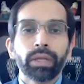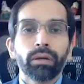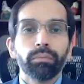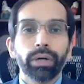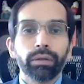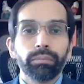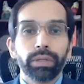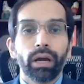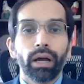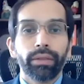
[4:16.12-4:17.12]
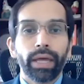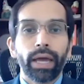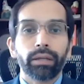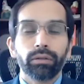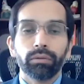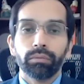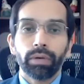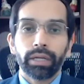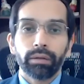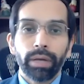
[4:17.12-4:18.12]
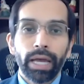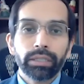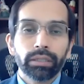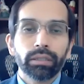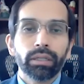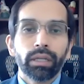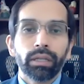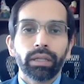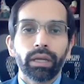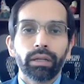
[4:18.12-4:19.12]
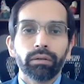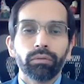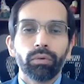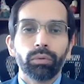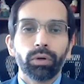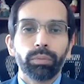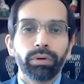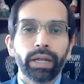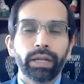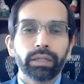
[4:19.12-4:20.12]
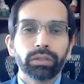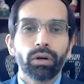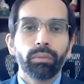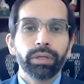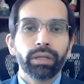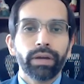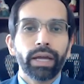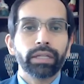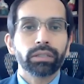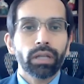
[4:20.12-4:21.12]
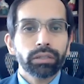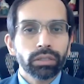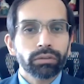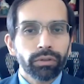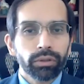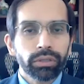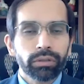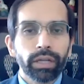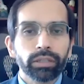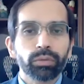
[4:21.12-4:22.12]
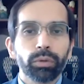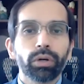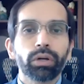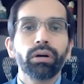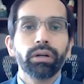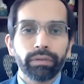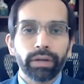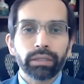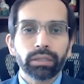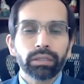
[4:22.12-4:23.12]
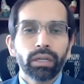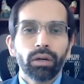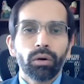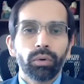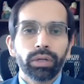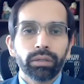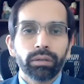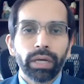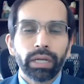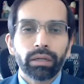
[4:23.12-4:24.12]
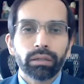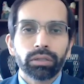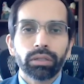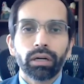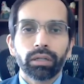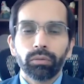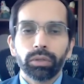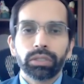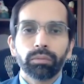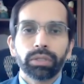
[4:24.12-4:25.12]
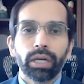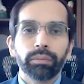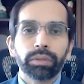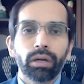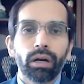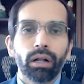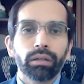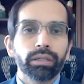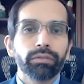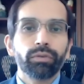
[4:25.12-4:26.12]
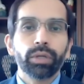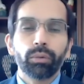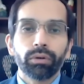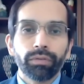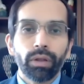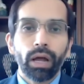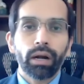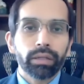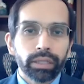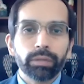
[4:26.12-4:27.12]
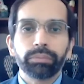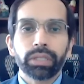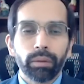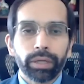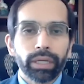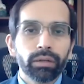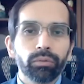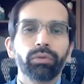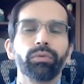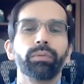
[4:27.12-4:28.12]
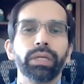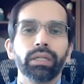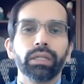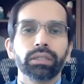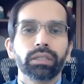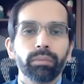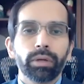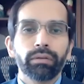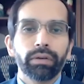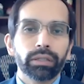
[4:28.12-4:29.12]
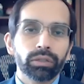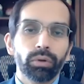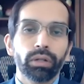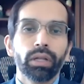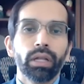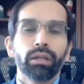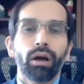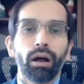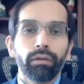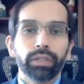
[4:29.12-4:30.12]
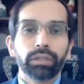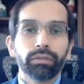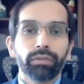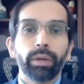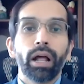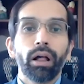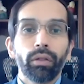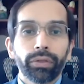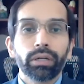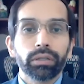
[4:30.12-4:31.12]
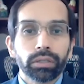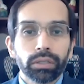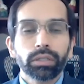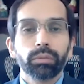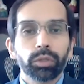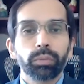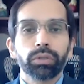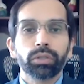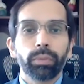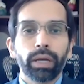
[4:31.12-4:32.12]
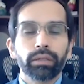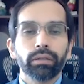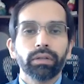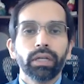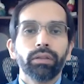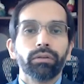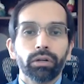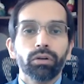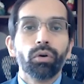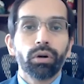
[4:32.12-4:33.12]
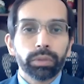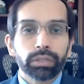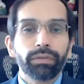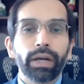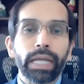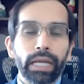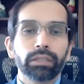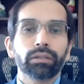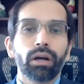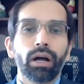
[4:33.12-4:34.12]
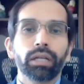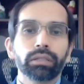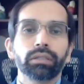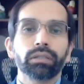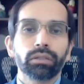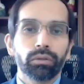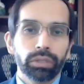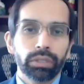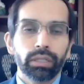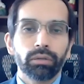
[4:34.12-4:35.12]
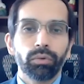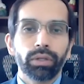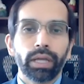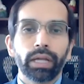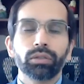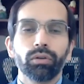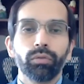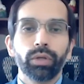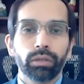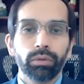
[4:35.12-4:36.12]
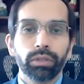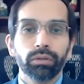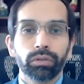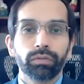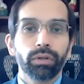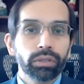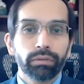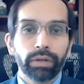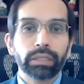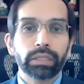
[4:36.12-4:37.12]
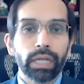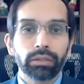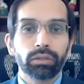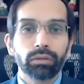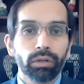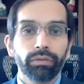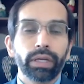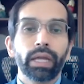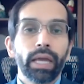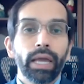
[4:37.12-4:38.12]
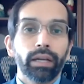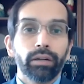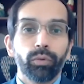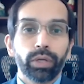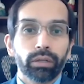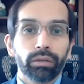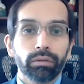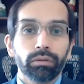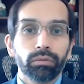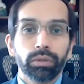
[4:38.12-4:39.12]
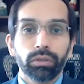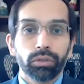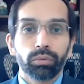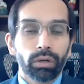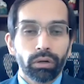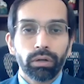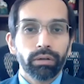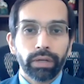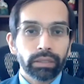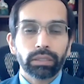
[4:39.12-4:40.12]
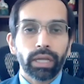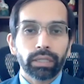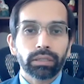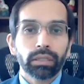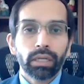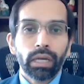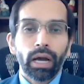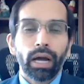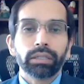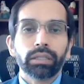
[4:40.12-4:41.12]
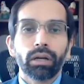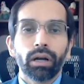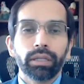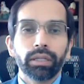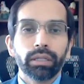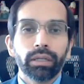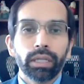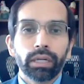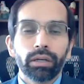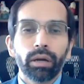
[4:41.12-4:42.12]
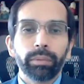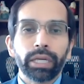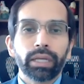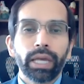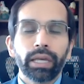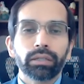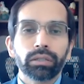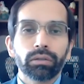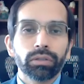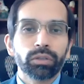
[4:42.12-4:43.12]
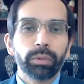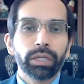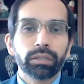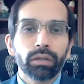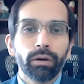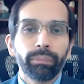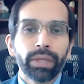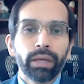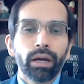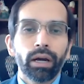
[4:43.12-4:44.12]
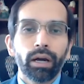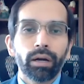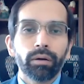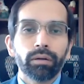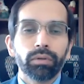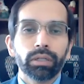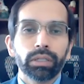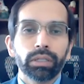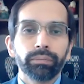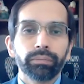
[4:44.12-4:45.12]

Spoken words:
But beyond that, you might imagine then when we're preventing so many events, not just first events, but recurrent events, what in medical jargon we sometimes call the frequent flyer that keeps coming in with repeated ischemic events. Well, obviously from a healthcare systems perspective, there are enormous financial costs associated with that. So if we can reduce first events, that's terrific. And if we can reduce recurrent events, that's icing on the economic cake, so to speak. So really,